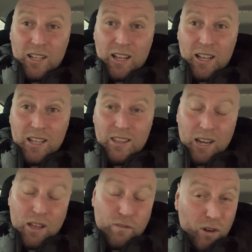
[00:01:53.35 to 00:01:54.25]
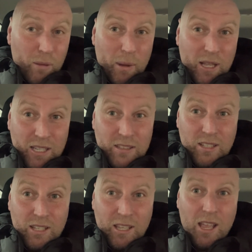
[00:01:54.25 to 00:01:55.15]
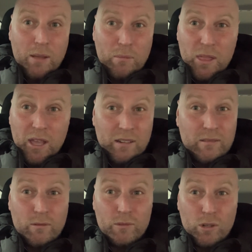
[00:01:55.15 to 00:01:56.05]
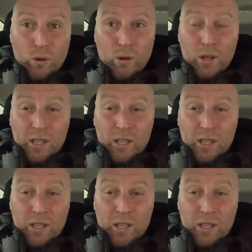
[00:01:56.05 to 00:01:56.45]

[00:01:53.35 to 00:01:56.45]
They let Fulham back into the game, and then, you know,